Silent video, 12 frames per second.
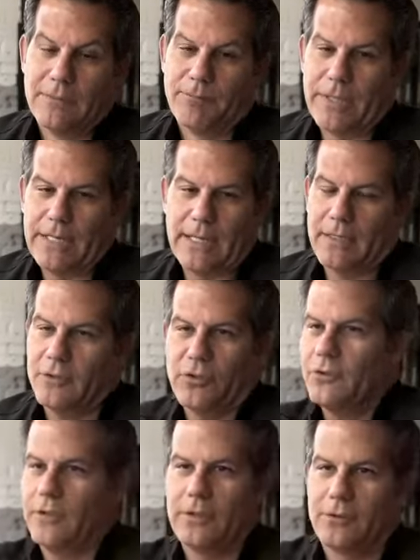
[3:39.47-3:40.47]
And, and I
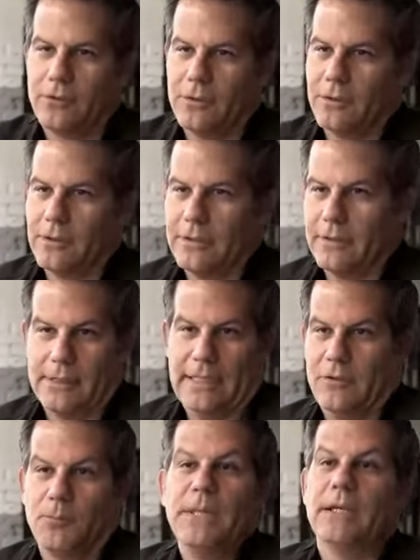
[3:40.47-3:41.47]
shouldn't say could,
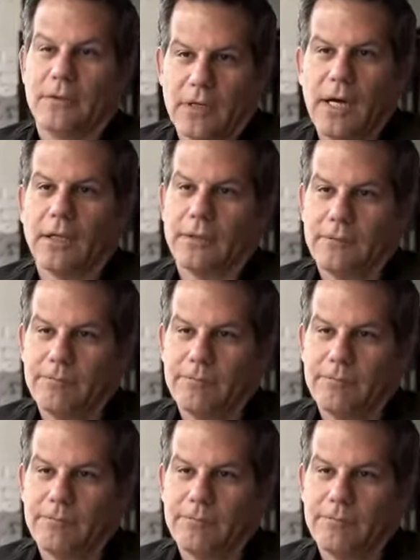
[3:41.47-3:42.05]
it's being done.